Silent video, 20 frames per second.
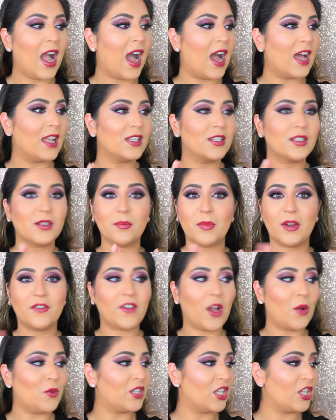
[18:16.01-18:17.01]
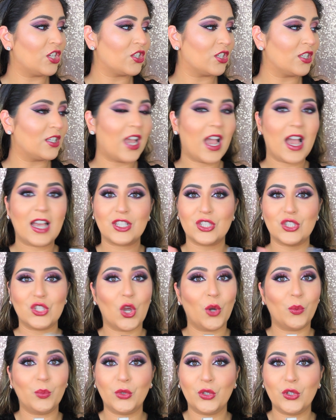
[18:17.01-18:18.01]
and my foundation has
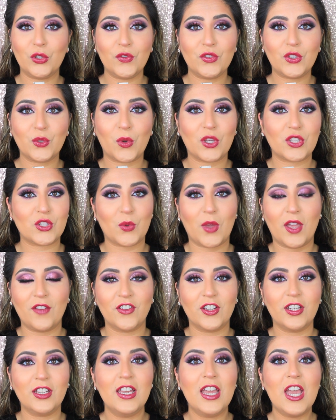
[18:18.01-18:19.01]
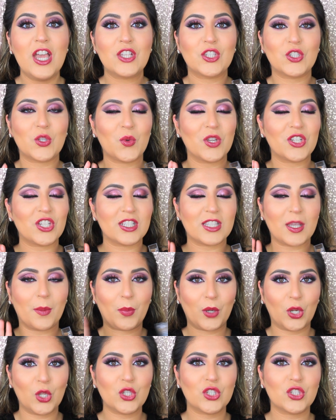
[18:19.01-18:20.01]
not moved whatsoever, so which is a
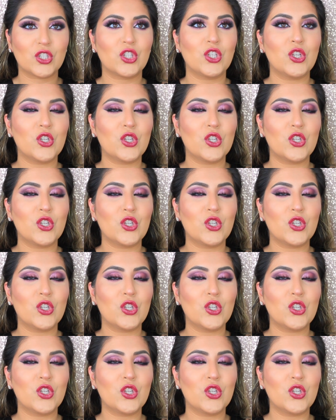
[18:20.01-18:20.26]
plus.